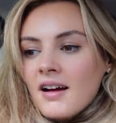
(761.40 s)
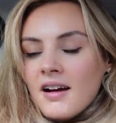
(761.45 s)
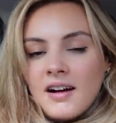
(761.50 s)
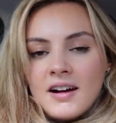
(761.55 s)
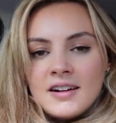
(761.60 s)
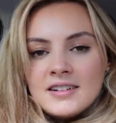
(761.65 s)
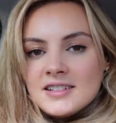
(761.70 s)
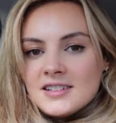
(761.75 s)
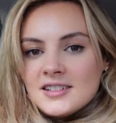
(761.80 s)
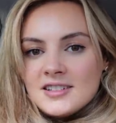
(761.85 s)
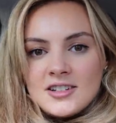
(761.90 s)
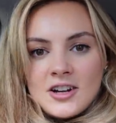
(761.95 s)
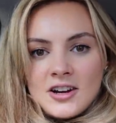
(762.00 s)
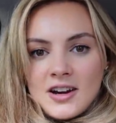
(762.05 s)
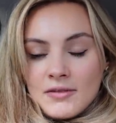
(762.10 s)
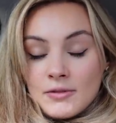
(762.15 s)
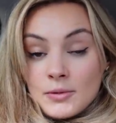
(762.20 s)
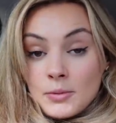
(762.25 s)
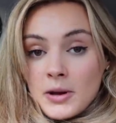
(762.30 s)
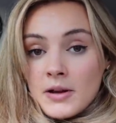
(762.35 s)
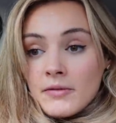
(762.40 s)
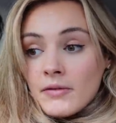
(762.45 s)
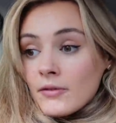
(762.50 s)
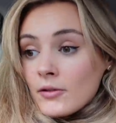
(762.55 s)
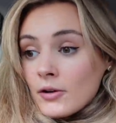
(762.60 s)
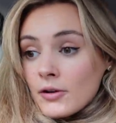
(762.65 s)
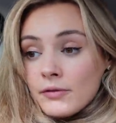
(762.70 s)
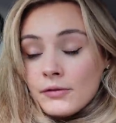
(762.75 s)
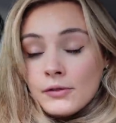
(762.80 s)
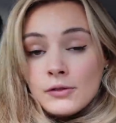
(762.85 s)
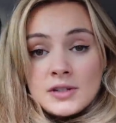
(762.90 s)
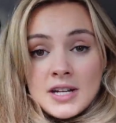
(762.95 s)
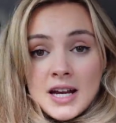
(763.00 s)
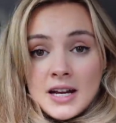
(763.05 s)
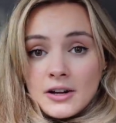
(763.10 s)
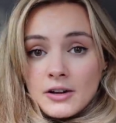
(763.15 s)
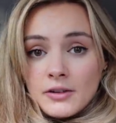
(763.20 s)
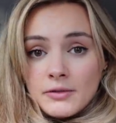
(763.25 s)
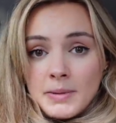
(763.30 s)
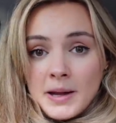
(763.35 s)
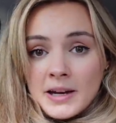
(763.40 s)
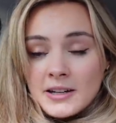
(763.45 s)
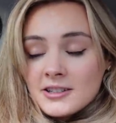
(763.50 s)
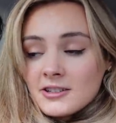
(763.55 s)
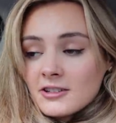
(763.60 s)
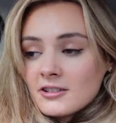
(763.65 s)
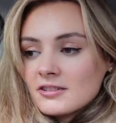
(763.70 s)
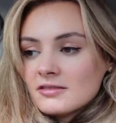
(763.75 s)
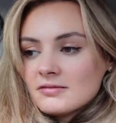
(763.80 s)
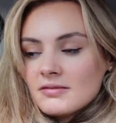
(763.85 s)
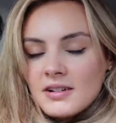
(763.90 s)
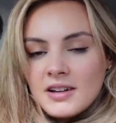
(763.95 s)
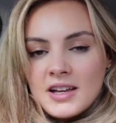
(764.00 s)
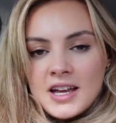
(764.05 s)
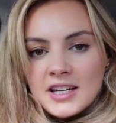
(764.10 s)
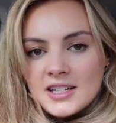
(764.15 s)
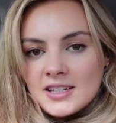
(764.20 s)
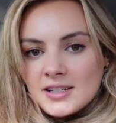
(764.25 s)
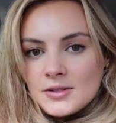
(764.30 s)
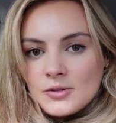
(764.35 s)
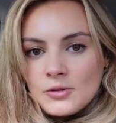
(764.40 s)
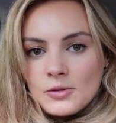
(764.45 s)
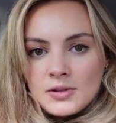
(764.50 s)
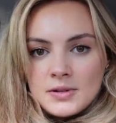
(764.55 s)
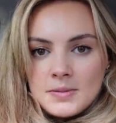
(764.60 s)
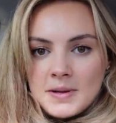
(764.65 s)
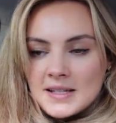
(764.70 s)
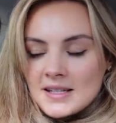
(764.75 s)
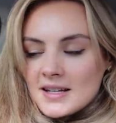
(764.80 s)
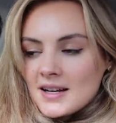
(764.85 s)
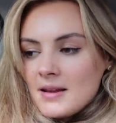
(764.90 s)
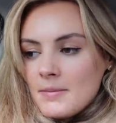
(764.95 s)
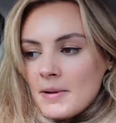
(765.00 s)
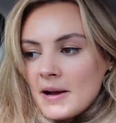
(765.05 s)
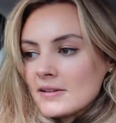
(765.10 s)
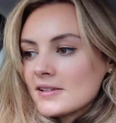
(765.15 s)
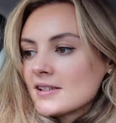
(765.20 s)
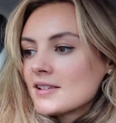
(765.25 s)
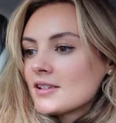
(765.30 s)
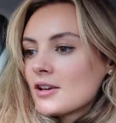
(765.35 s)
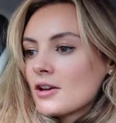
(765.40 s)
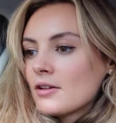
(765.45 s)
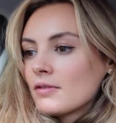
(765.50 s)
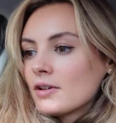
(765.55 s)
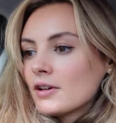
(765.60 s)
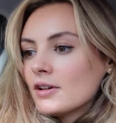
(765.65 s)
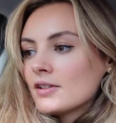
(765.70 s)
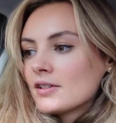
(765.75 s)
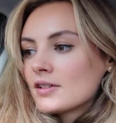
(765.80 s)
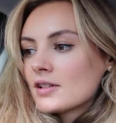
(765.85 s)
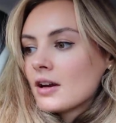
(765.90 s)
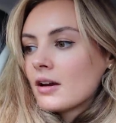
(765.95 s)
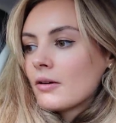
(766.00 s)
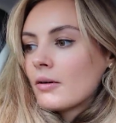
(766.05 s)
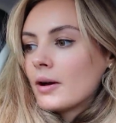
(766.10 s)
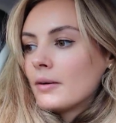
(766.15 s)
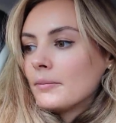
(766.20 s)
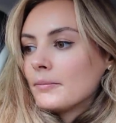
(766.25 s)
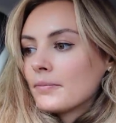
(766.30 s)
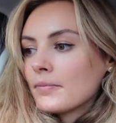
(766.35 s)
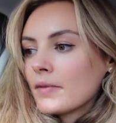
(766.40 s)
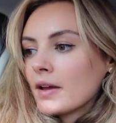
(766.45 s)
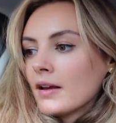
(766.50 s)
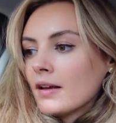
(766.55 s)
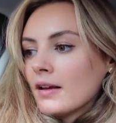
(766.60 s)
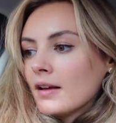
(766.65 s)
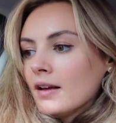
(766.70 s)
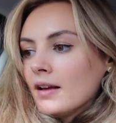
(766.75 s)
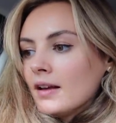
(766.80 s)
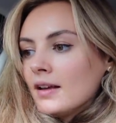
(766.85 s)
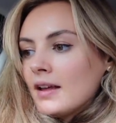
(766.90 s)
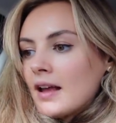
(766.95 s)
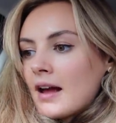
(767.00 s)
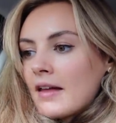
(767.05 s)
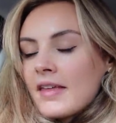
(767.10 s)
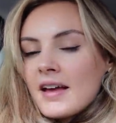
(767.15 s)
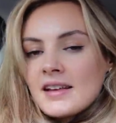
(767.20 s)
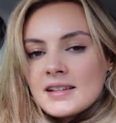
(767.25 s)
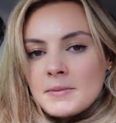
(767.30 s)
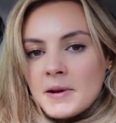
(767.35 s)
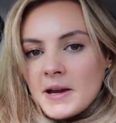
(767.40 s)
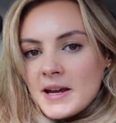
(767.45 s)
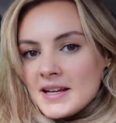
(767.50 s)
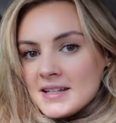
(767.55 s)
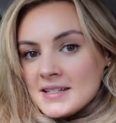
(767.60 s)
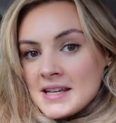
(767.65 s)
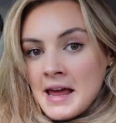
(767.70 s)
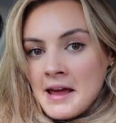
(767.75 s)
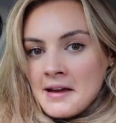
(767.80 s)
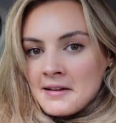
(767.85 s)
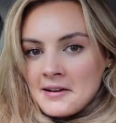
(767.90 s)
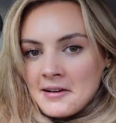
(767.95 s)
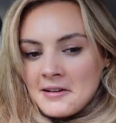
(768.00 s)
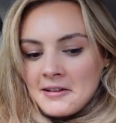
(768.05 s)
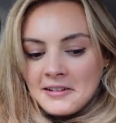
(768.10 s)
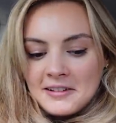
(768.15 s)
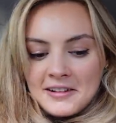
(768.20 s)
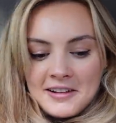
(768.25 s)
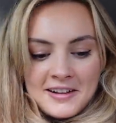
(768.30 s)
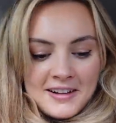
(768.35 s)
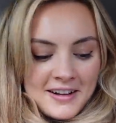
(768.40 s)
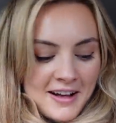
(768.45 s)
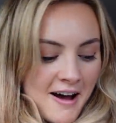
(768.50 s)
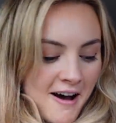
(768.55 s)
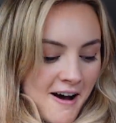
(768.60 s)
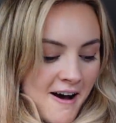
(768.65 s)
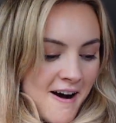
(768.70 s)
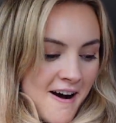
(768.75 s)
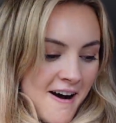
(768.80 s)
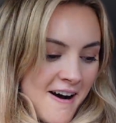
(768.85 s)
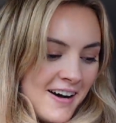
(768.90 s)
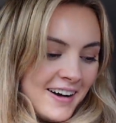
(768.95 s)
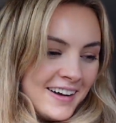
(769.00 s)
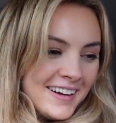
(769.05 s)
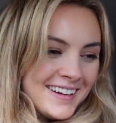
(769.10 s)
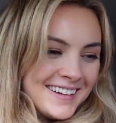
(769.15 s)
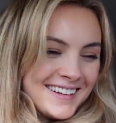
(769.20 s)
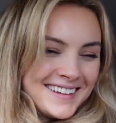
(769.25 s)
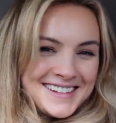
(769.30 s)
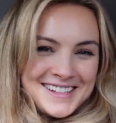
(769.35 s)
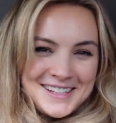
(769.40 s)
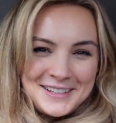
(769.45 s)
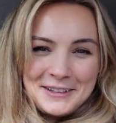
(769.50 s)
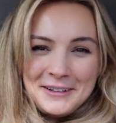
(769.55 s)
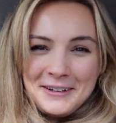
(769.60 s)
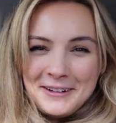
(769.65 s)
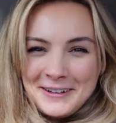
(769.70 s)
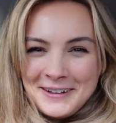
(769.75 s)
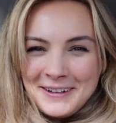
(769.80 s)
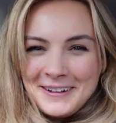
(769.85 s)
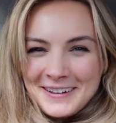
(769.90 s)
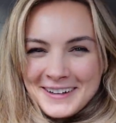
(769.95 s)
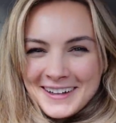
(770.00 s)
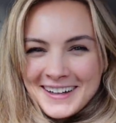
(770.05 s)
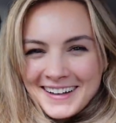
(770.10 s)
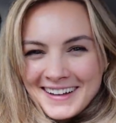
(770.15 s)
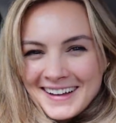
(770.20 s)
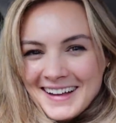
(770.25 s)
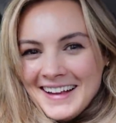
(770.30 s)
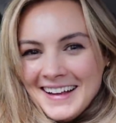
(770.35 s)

I don't have to worry. If I've got a full tank of petrol, it just automatically bounces over. So yeah, that's my technical car talk.